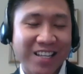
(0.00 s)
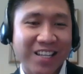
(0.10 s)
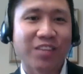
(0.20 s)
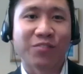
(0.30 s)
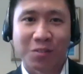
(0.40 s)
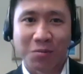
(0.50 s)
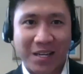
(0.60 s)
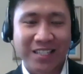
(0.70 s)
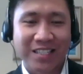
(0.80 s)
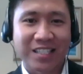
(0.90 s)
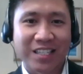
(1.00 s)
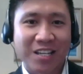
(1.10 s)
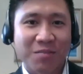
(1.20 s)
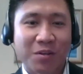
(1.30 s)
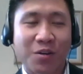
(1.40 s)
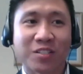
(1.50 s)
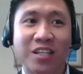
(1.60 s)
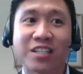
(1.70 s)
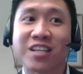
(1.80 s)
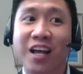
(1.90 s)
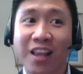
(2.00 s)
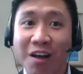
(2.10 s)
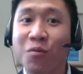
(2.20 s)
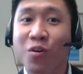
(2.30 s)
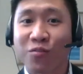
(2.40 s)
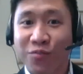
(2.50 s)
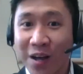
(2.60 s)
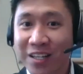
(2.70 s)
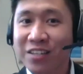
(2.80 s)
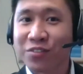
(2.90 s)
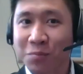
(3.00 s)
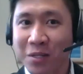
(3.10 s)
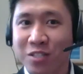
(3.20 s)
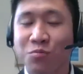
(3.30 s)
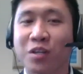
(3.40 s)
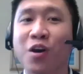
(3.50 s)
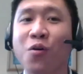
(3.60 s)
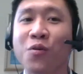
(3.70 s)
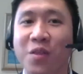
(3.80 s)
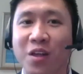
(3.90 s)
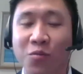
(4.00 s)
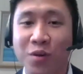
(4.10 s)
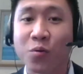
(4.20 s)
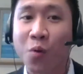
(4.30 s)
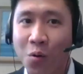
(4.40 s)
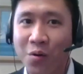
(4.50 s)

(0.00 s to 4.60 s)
the Philippines because it's a lot more fun in the Philippines. We quote